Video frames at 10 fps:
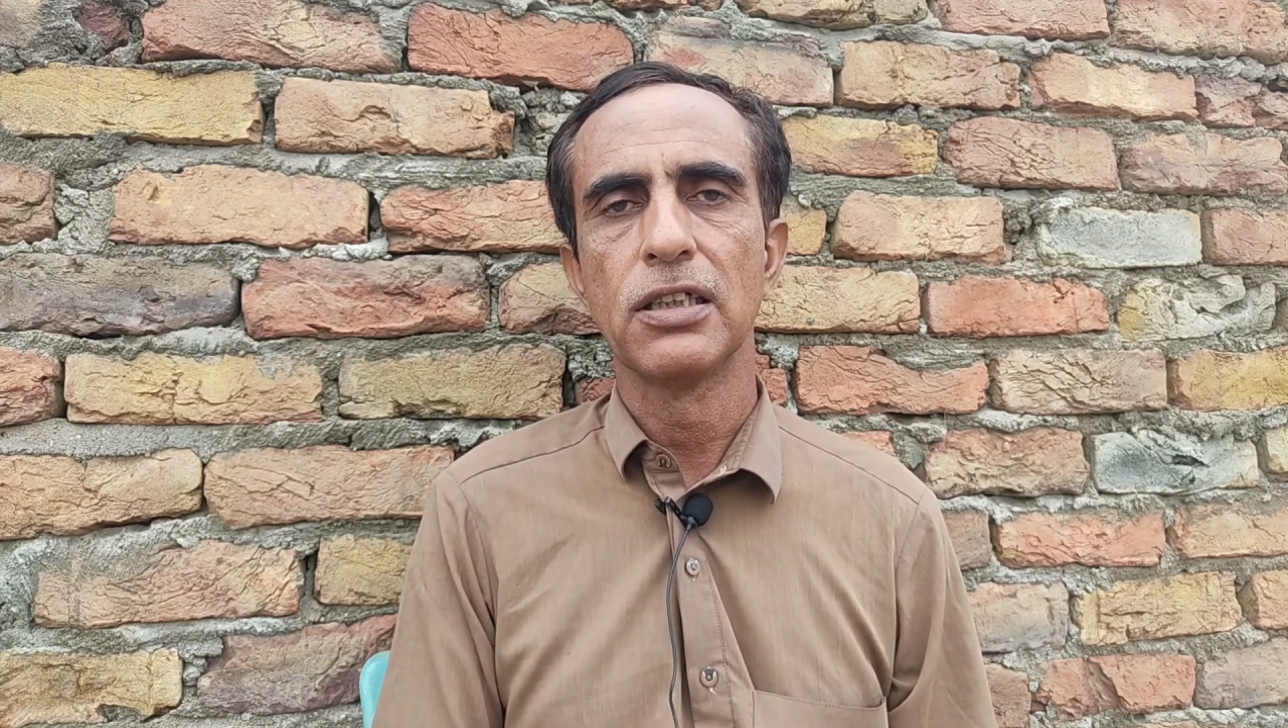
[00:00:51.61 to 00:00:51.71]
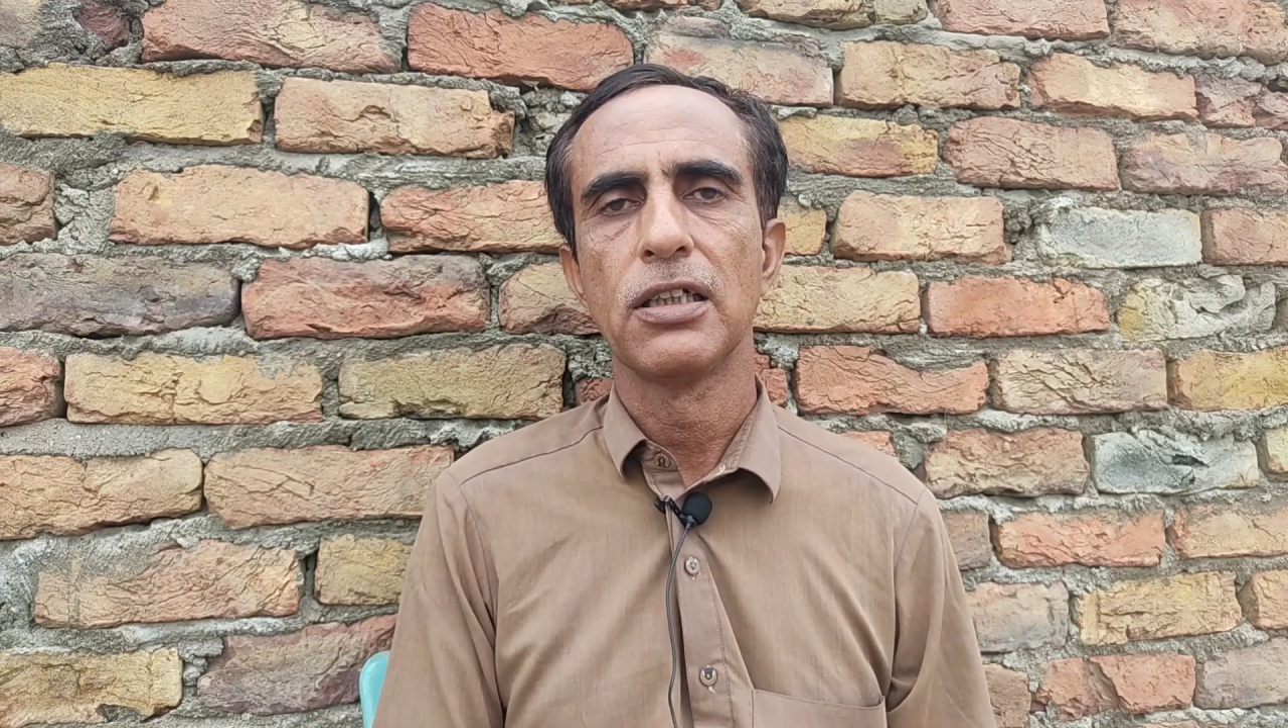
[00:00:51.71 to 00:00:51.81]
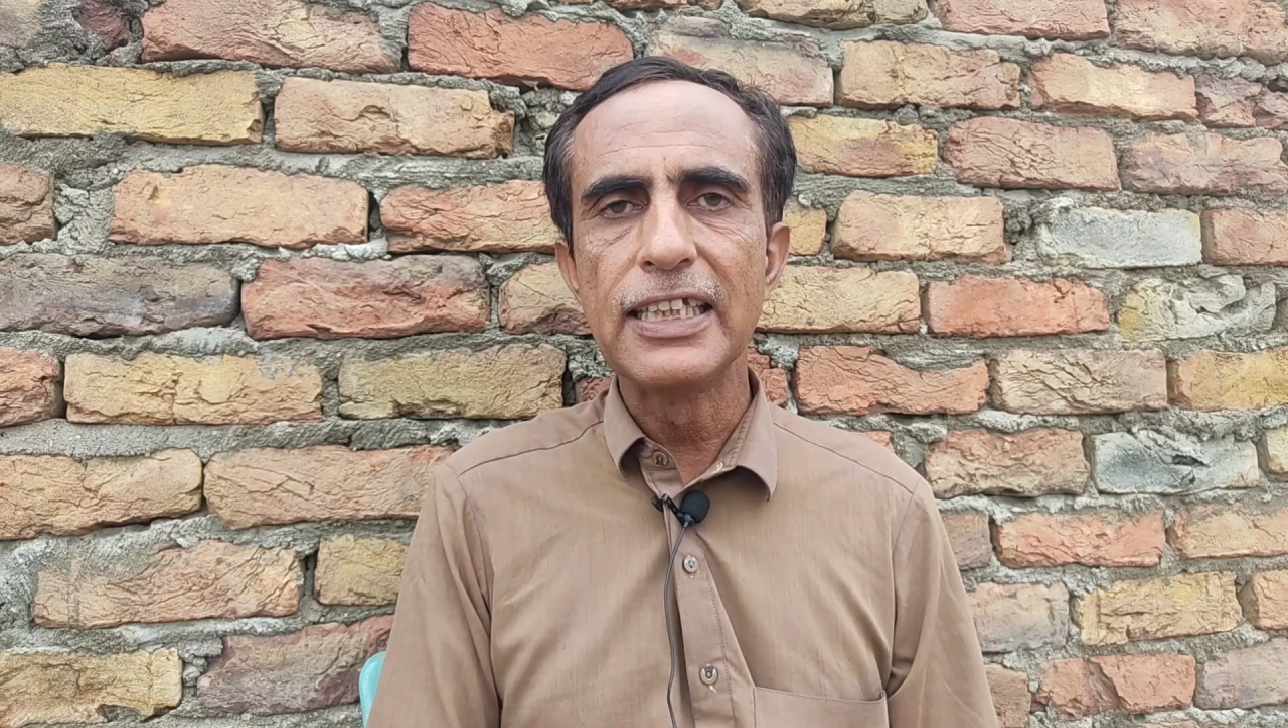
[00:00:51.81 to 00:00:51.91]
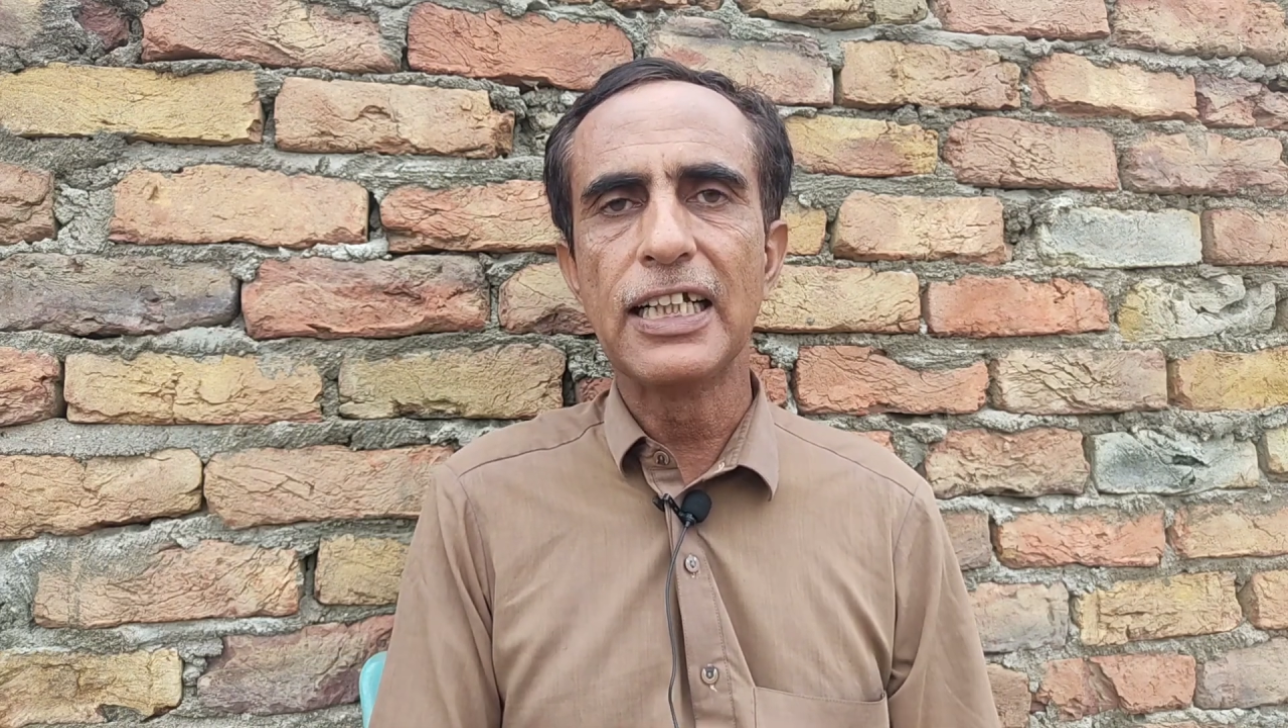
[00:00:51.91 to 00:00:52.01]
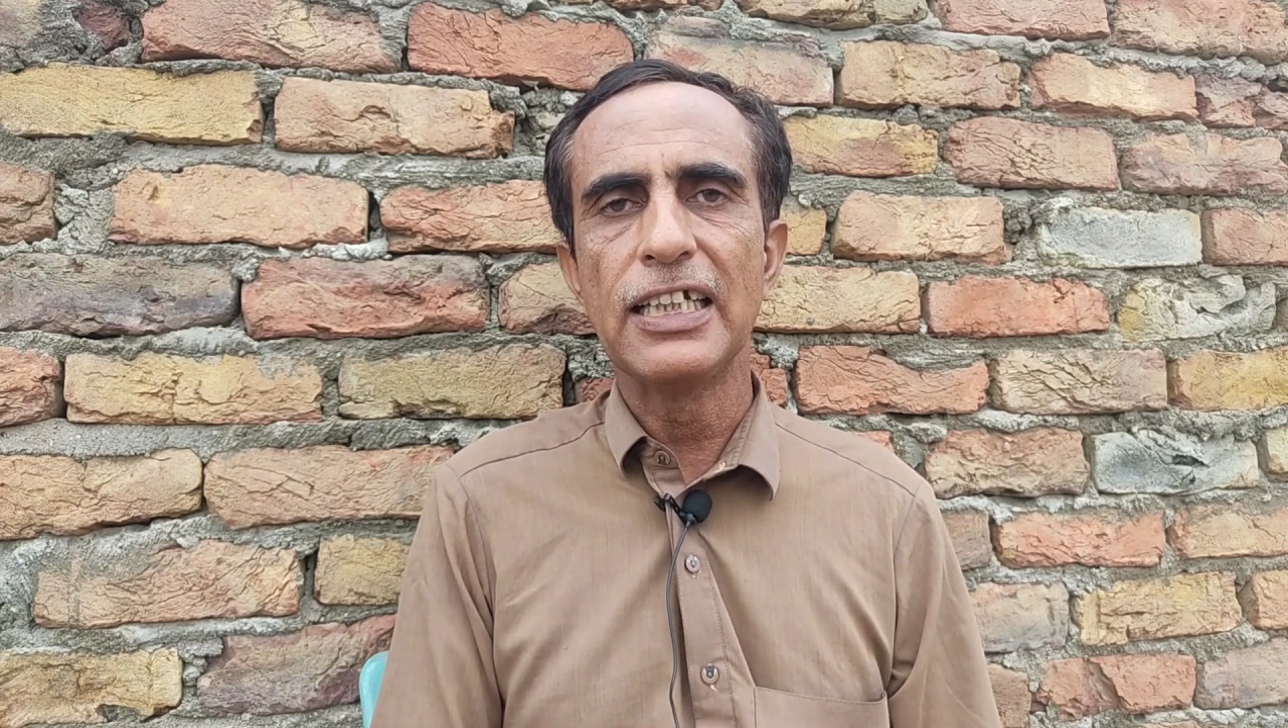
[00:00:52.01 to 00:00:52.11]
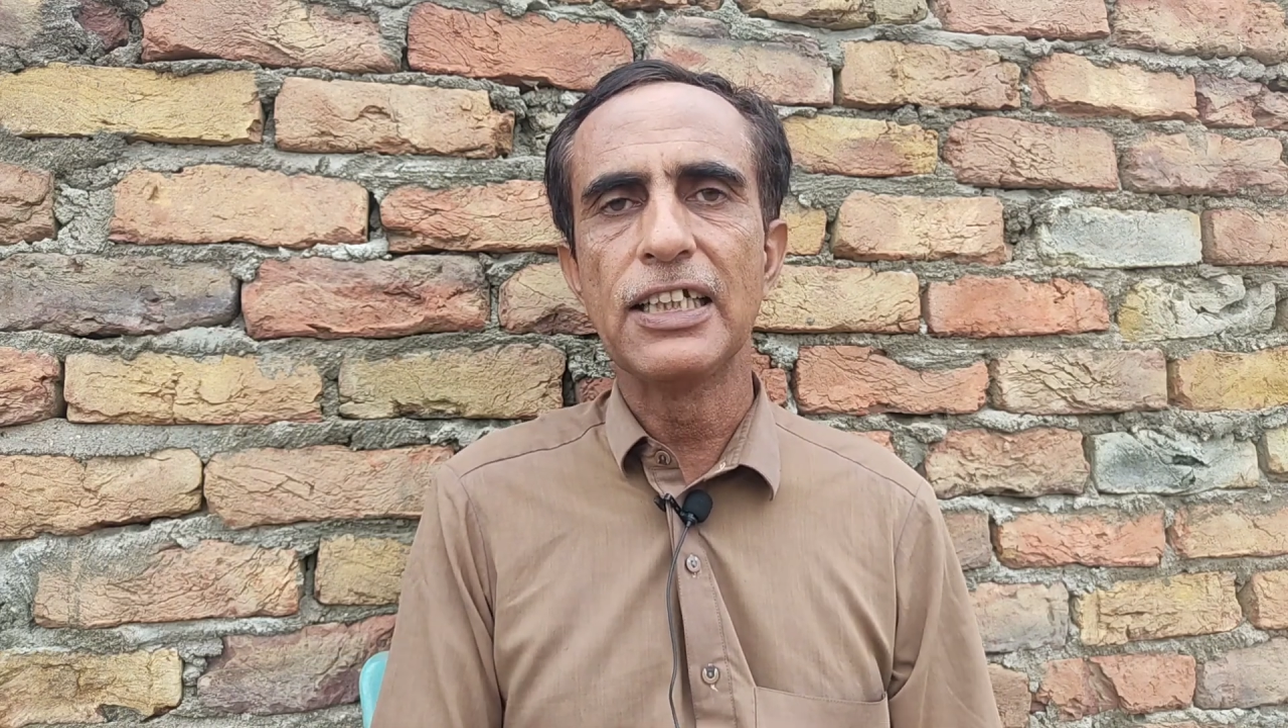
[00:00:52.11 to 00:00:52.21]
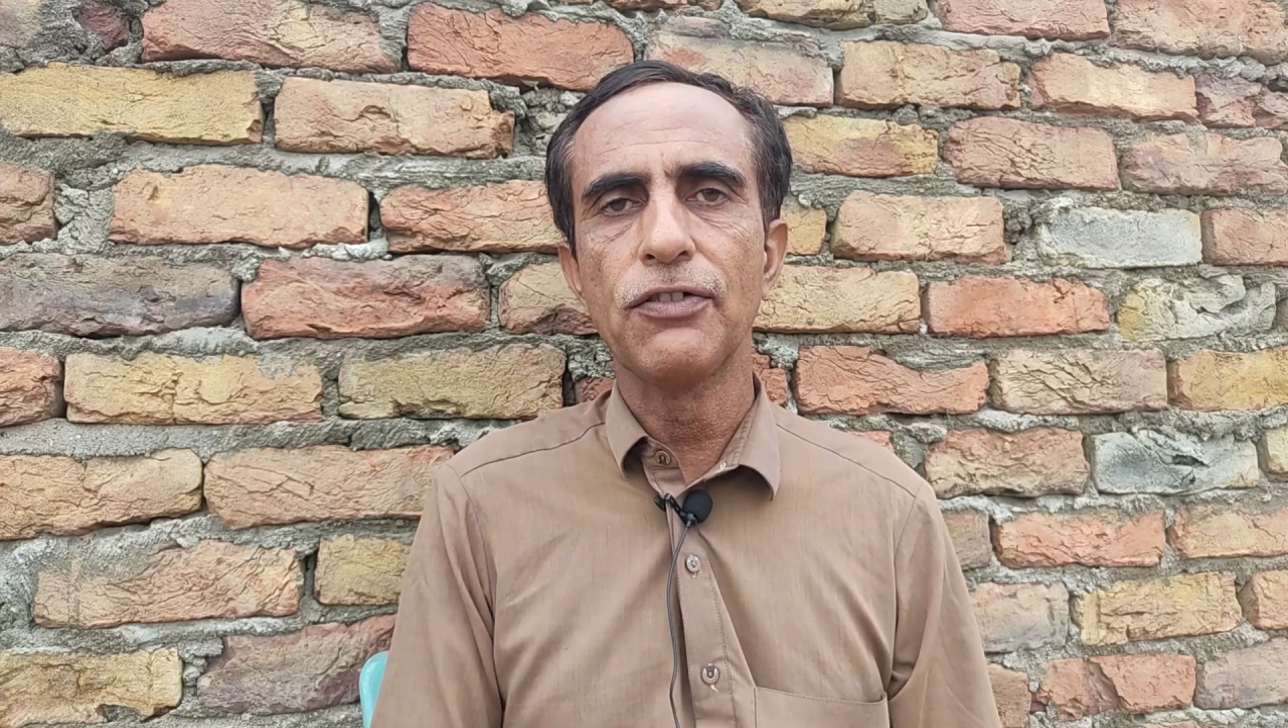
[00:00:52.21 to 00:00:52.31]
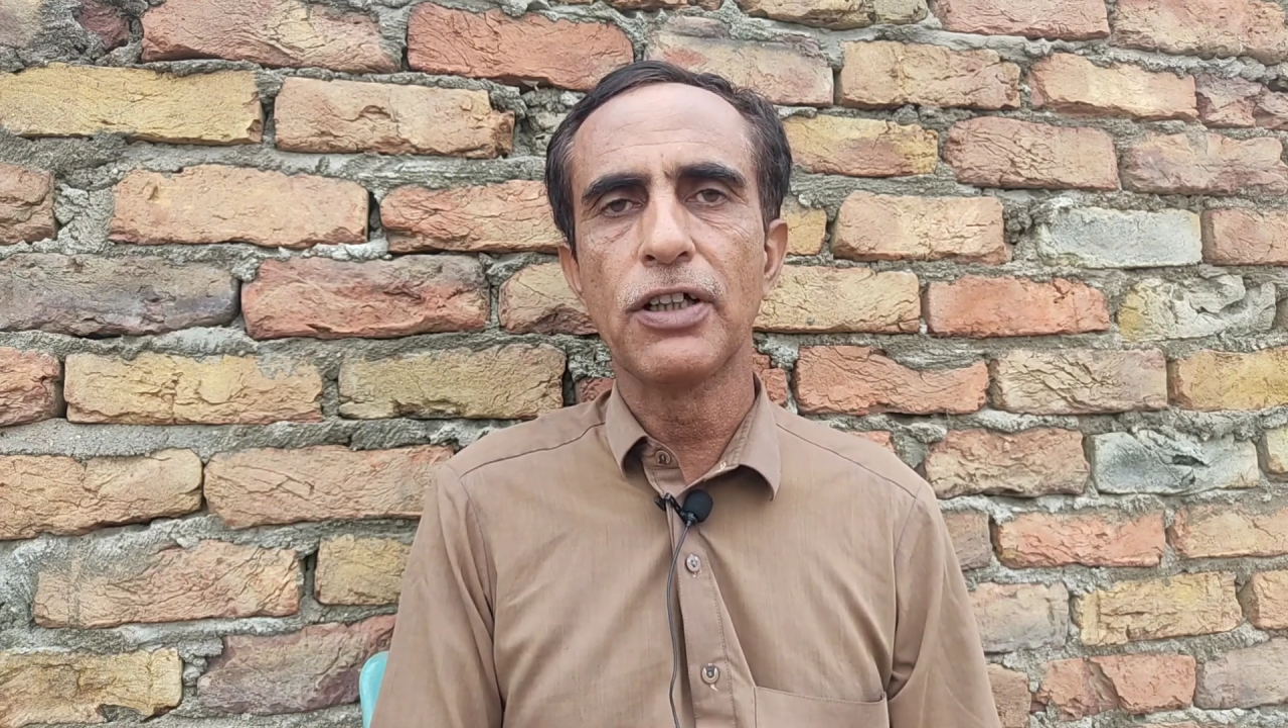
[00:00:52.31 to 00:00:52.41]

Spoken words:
Any kind of